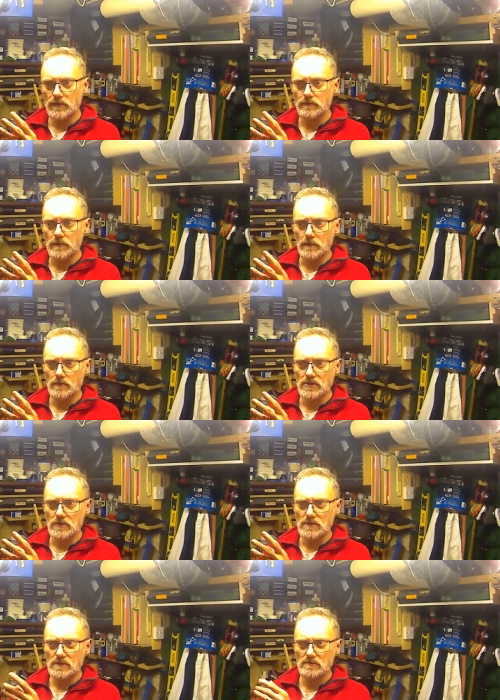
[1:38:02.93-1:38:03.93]
it was
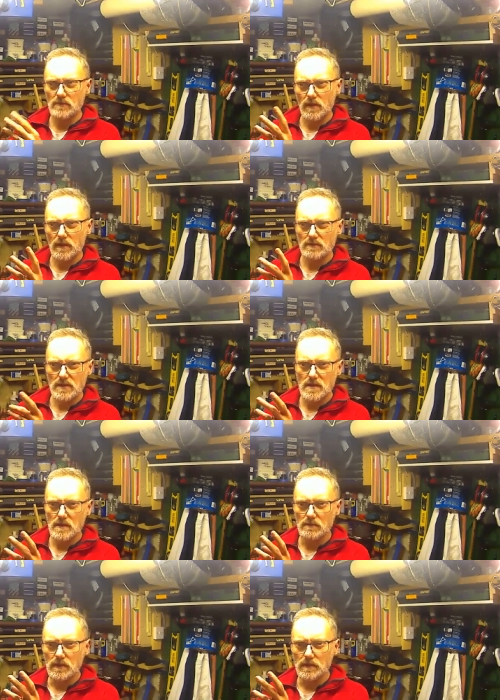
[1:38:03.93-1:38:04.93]
used. Well, I think it was a
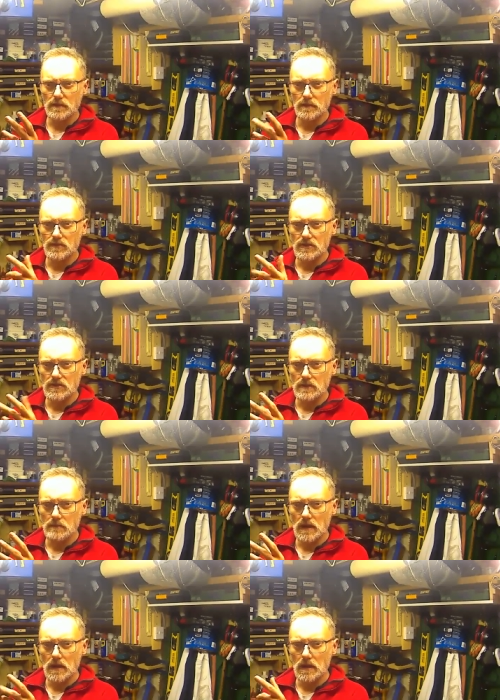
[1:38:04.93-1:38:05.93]
thinner one. It was used in
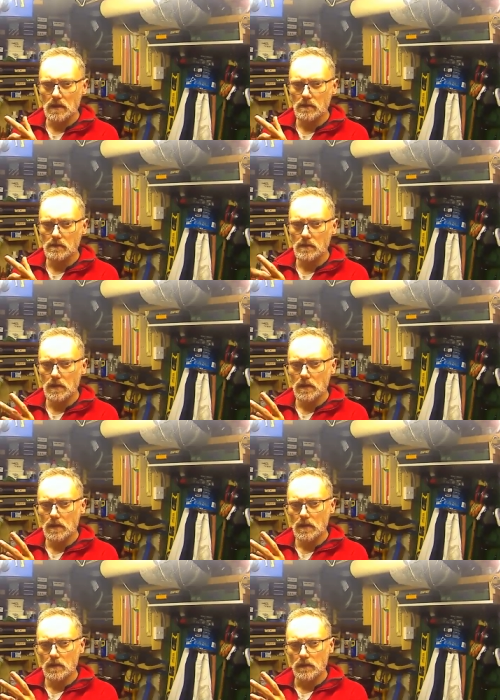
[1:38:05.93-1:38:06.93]
making
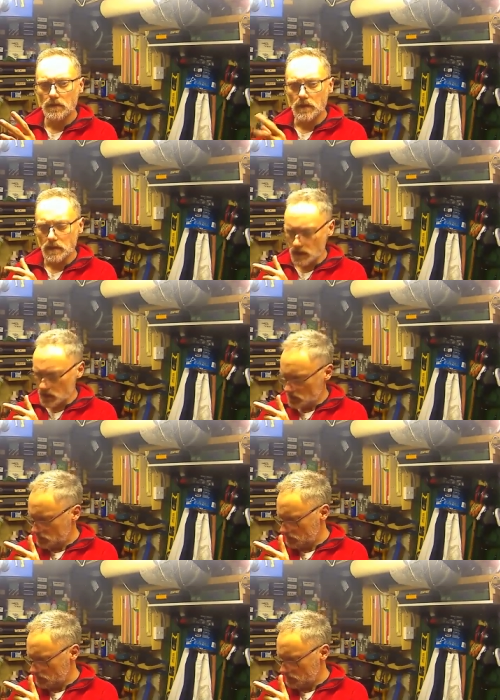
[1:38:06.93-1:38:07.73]
the